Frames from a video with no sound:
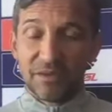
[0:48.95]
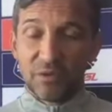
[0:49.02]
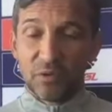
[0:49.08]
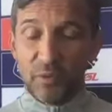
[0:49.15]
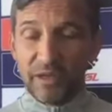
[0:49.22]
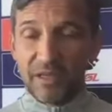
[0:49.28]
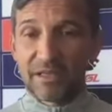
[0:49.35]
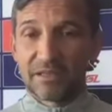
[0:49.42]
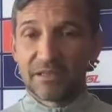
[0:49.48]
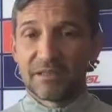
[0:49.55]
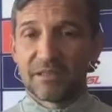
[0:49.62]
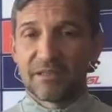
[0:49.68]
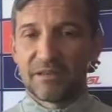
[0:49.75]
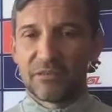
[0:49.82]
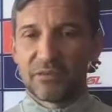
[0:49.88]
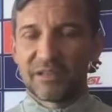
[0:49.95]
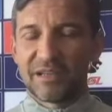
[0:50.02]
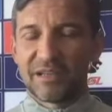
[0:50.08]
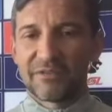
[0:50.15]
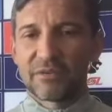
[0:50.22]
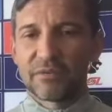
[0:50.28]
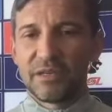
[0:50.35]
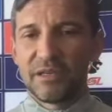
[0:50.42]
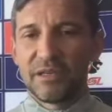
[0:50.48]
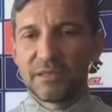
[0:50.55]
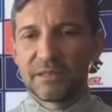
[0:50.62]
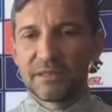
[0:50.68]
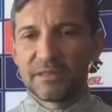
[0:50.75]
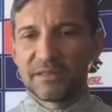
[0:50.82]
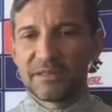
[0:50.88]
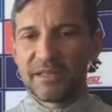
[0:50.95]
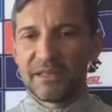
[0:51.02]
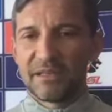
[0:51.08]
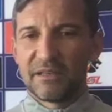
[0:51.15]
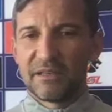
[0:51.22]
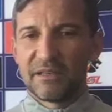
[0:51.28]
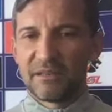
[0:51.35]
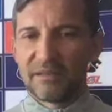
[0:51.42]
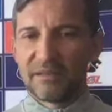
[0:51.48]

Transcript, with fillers: quick recovery, then